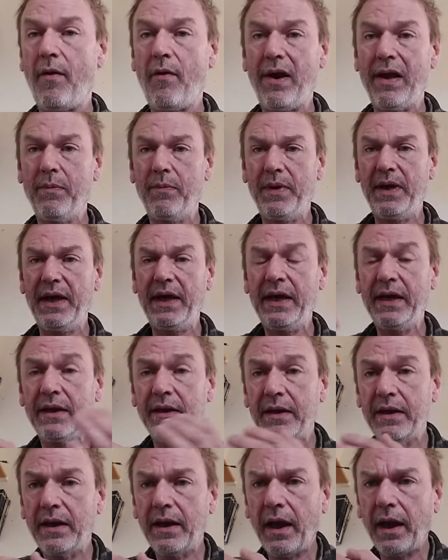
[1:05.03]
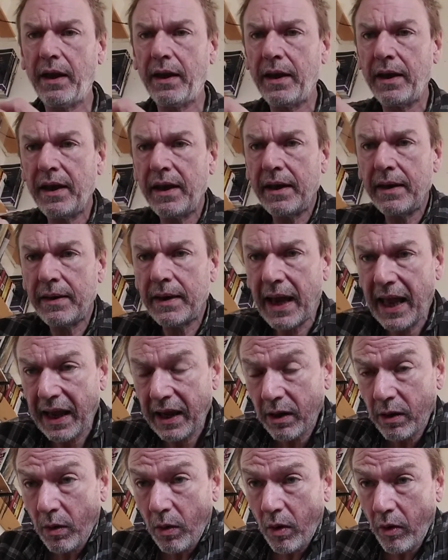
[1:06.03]
I'm in
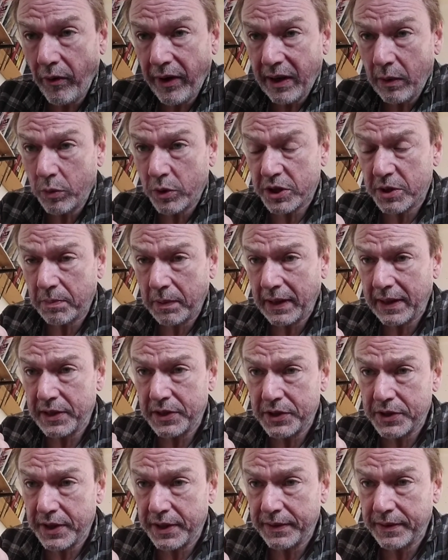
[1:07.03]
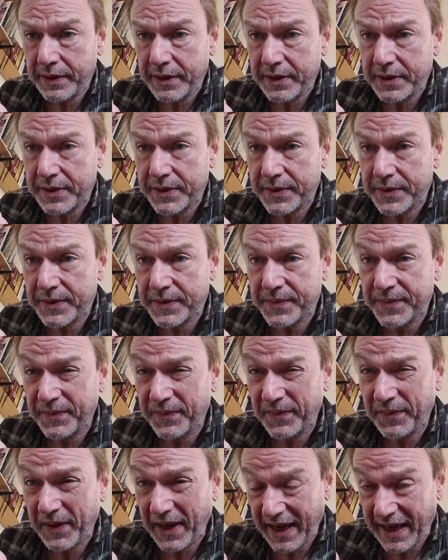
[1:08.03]
now, I was placed in this
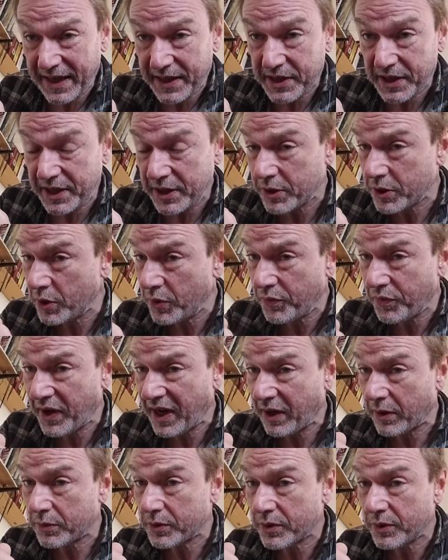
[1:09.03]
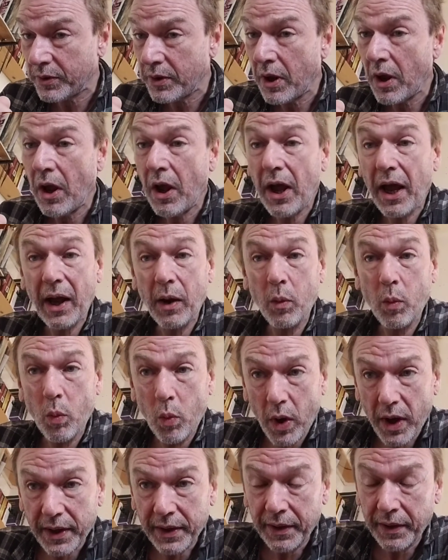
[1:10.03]
flat in
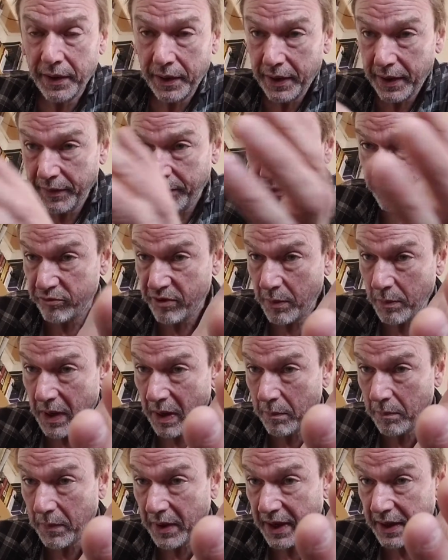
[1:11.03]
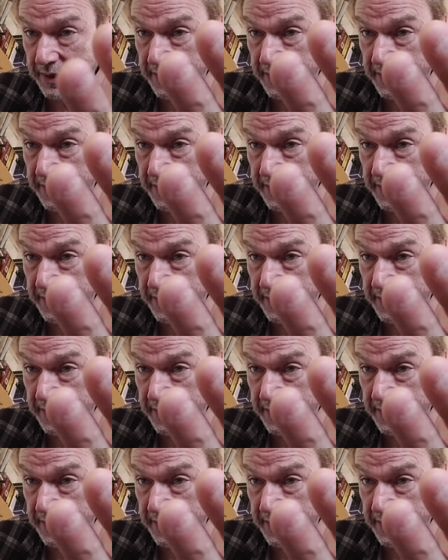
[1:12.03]
2001. If you remember